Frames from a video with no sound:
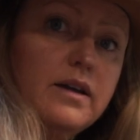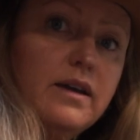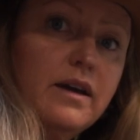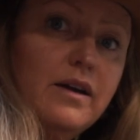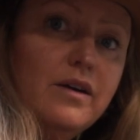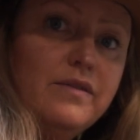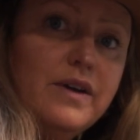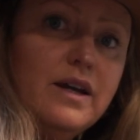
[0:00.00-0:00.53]

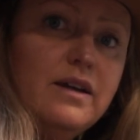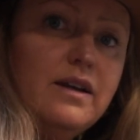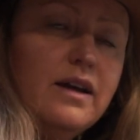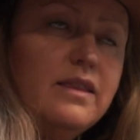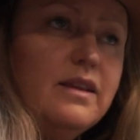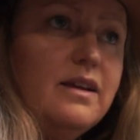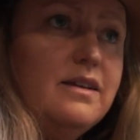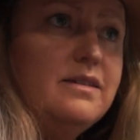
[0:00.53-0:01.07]
Caravan,
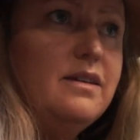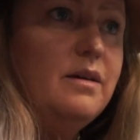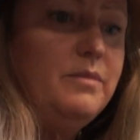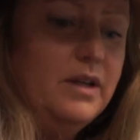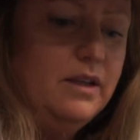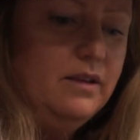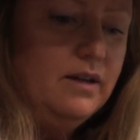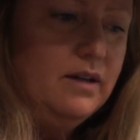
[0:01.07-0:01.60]
and that is
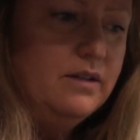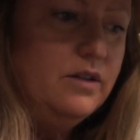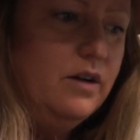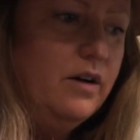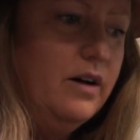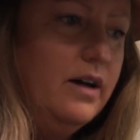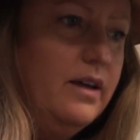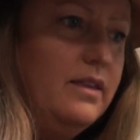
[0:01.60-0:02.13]
something that
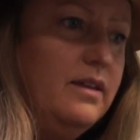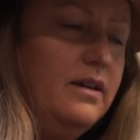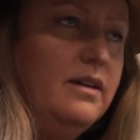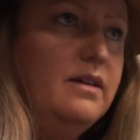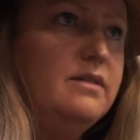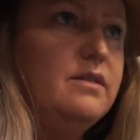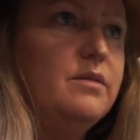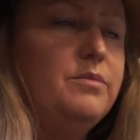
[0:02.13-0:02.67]
I
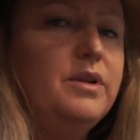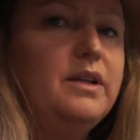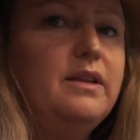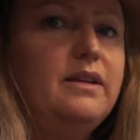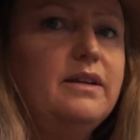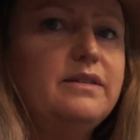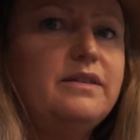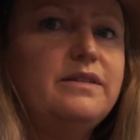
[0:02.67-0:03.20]
think is completely
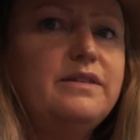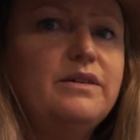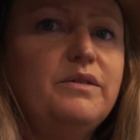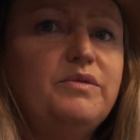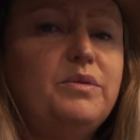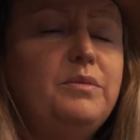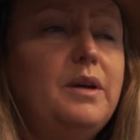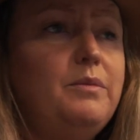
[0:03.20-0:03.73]
necessary
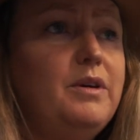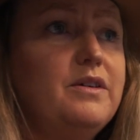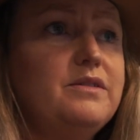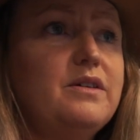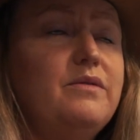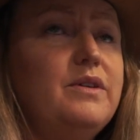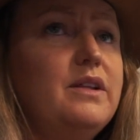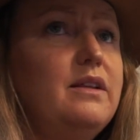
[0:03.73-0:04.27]
for me, because
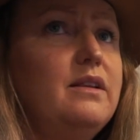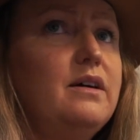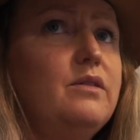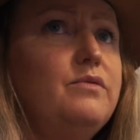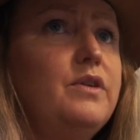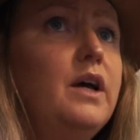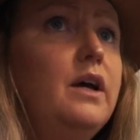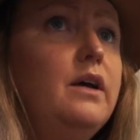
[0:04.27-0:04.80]
I really
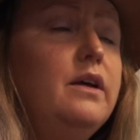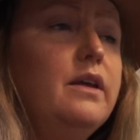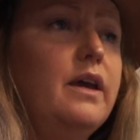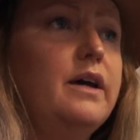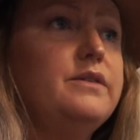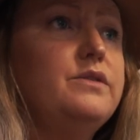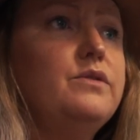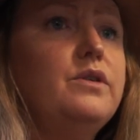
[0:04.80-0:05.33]
love
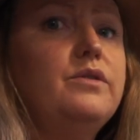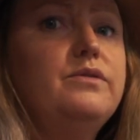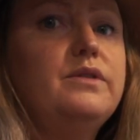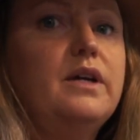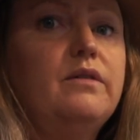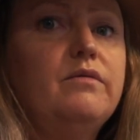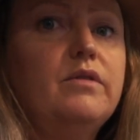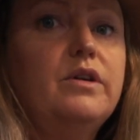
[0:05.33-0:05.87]
casseroles
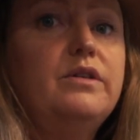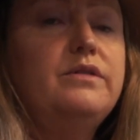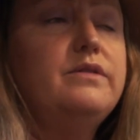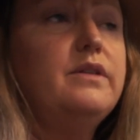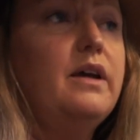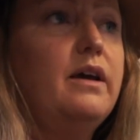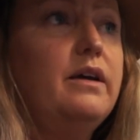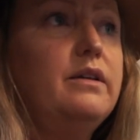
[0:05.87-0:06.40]
and
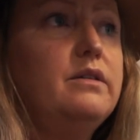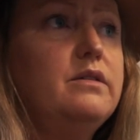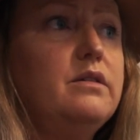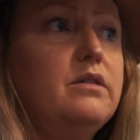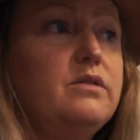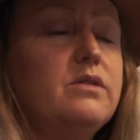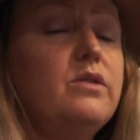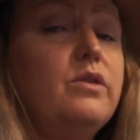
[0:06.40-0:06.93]
roasts and
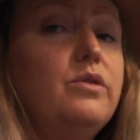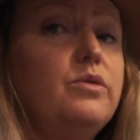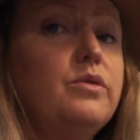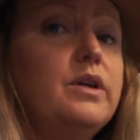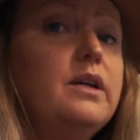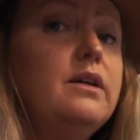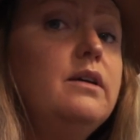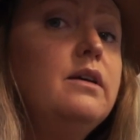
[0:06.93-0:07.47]
slow
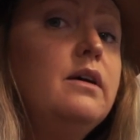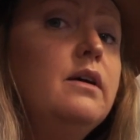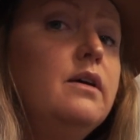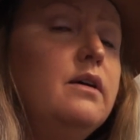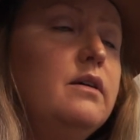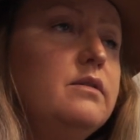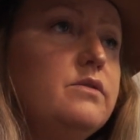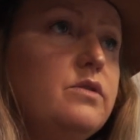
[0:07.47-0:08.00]
cooking.
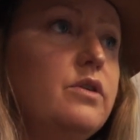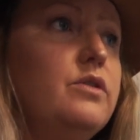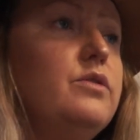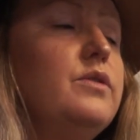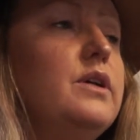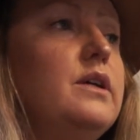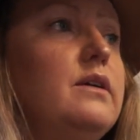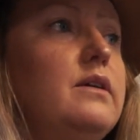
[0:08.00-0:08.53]
Slow
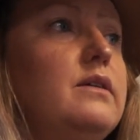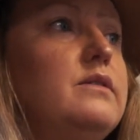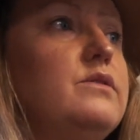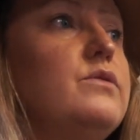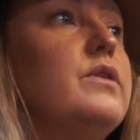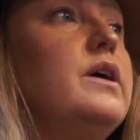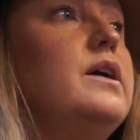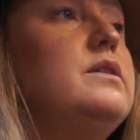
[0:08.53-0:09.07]
cooking is
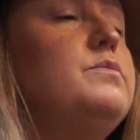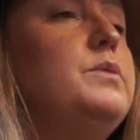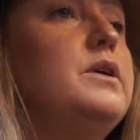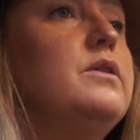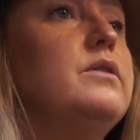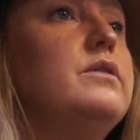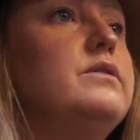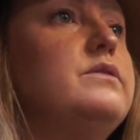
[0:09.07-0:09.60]
great
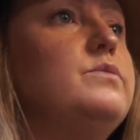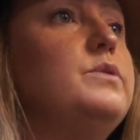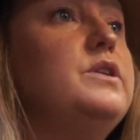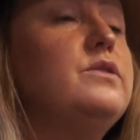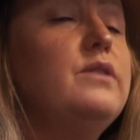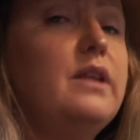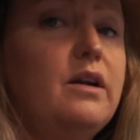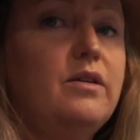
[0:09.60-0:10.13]
because we
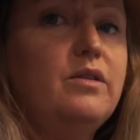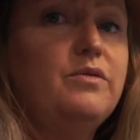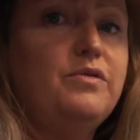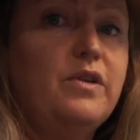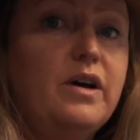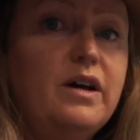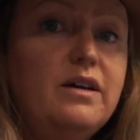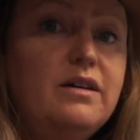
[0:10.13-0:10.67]
do that on the
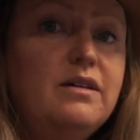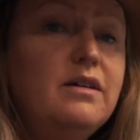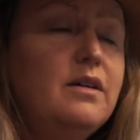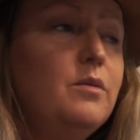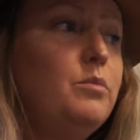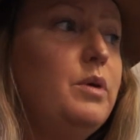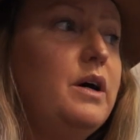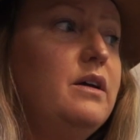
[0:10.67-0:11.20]
fire,
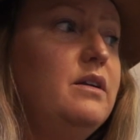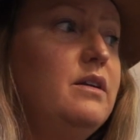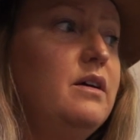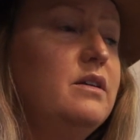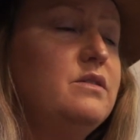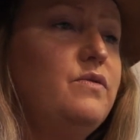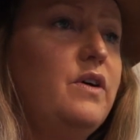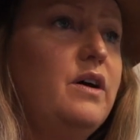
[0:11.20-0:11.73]
but
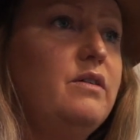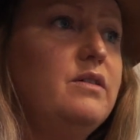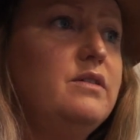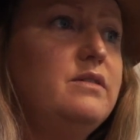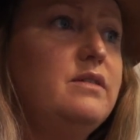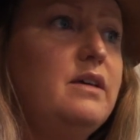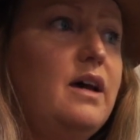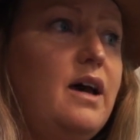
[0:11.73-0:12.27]
as far
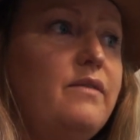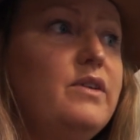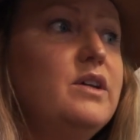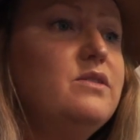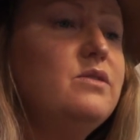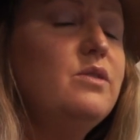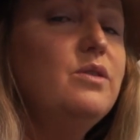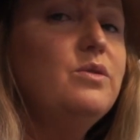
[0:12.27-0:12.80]
as having a
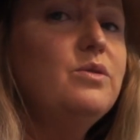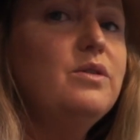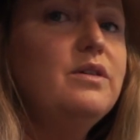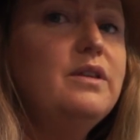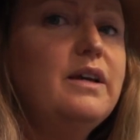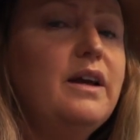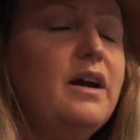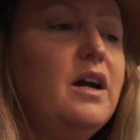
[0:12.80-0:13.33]
slow cooker in
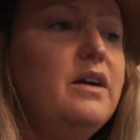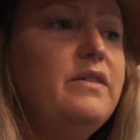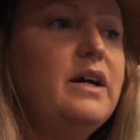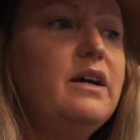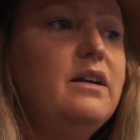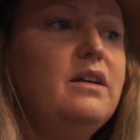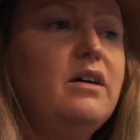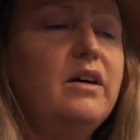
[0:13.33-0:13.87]
the
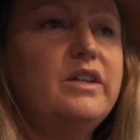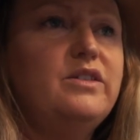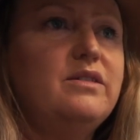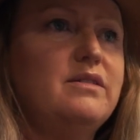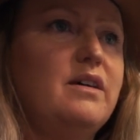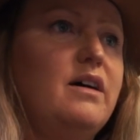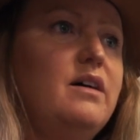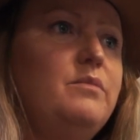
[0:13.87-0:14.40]
Caravan, I just
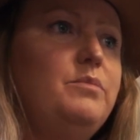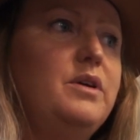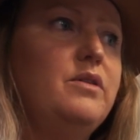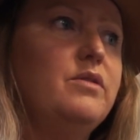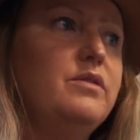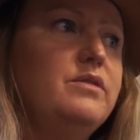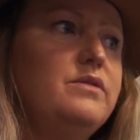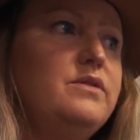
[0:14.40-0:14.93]
can't,
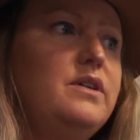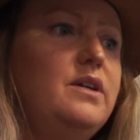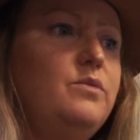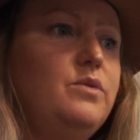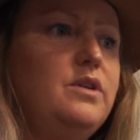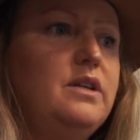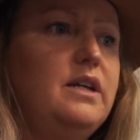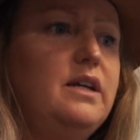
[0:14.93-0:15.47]
because it
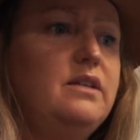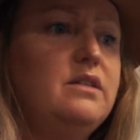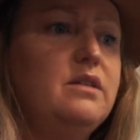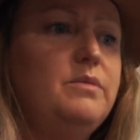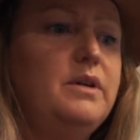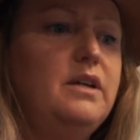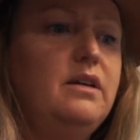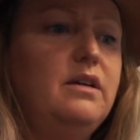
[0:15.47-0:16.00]
would need to
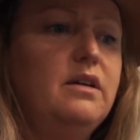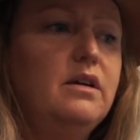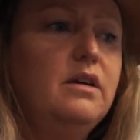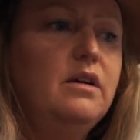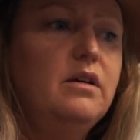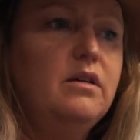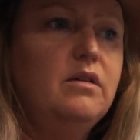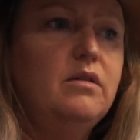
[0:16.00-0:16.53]
be,
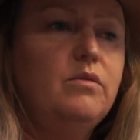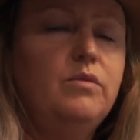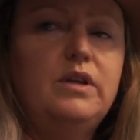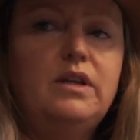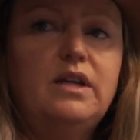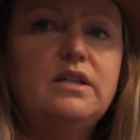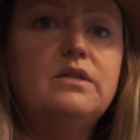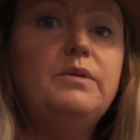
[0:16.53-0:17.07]
we'd
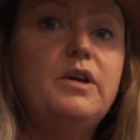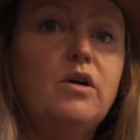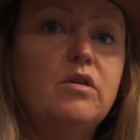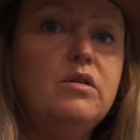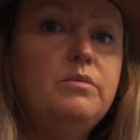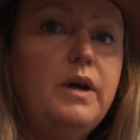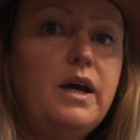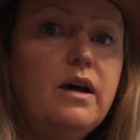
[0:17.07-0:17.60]
need to be
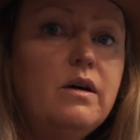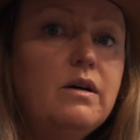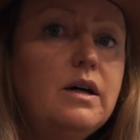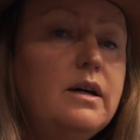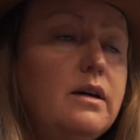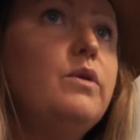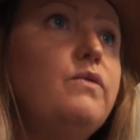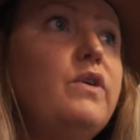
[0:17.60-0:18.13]
on power.
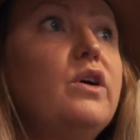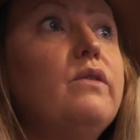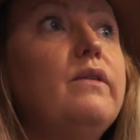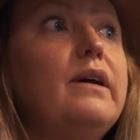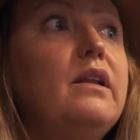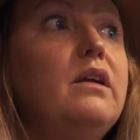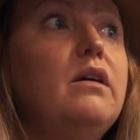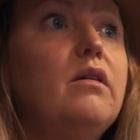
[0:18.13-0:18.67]
We're very
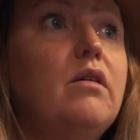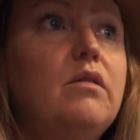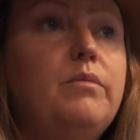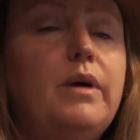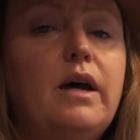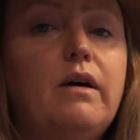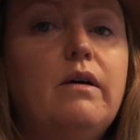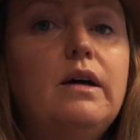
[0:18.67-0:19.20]
rarely on
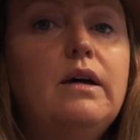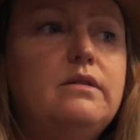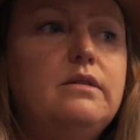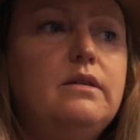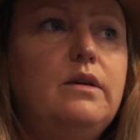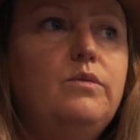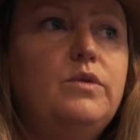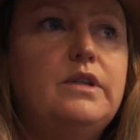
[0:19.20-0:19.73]
power.
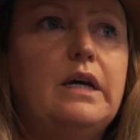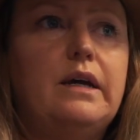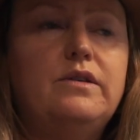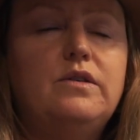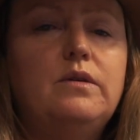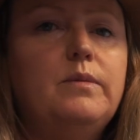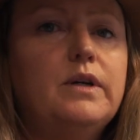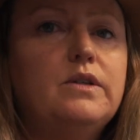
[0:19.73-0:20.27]
It would take
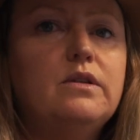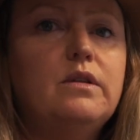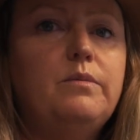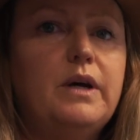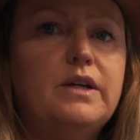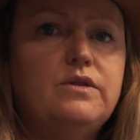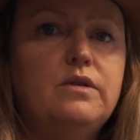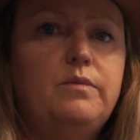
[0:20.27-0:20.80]
too much of the
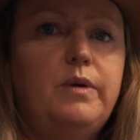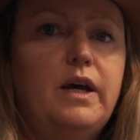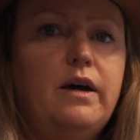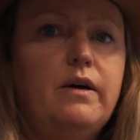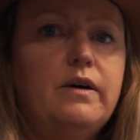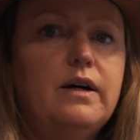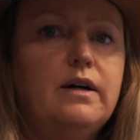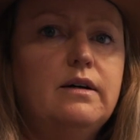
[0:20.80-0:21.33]
battery
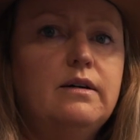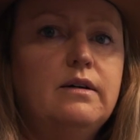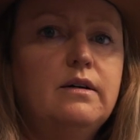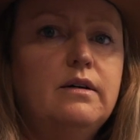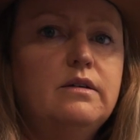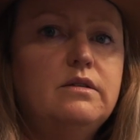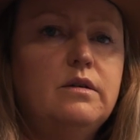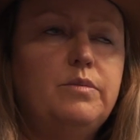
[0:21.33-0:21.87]
power
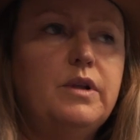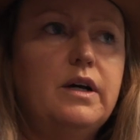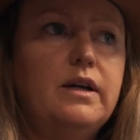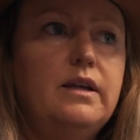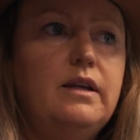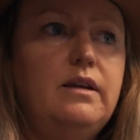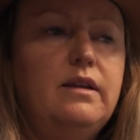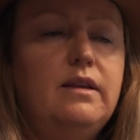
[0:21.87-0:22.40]
to plug it
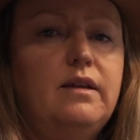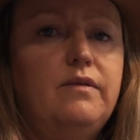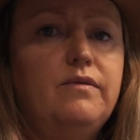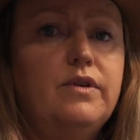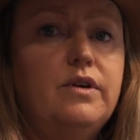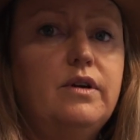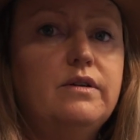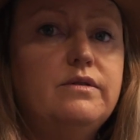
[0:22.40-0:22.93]
in the
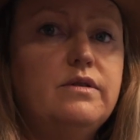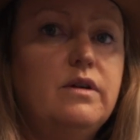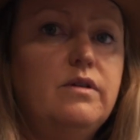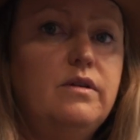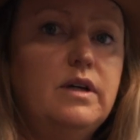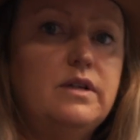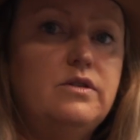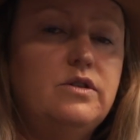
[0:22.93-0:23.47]
inverter,
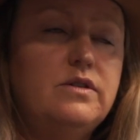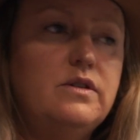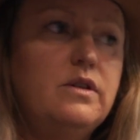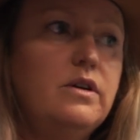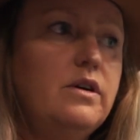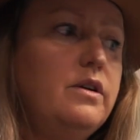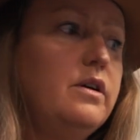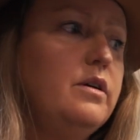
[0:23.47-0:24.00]
so it's just a
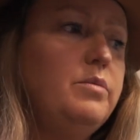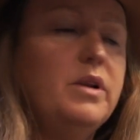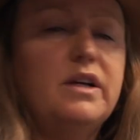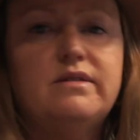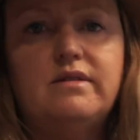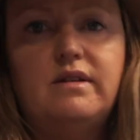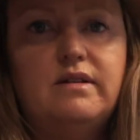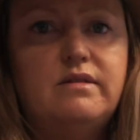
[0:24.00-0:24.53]
no-no,
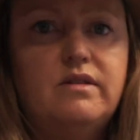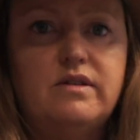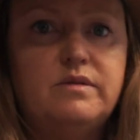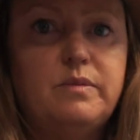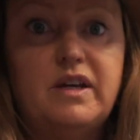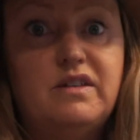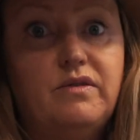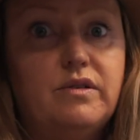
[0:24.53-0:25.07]
plus there's no
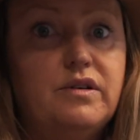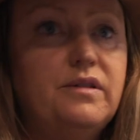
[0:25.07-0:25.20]
space for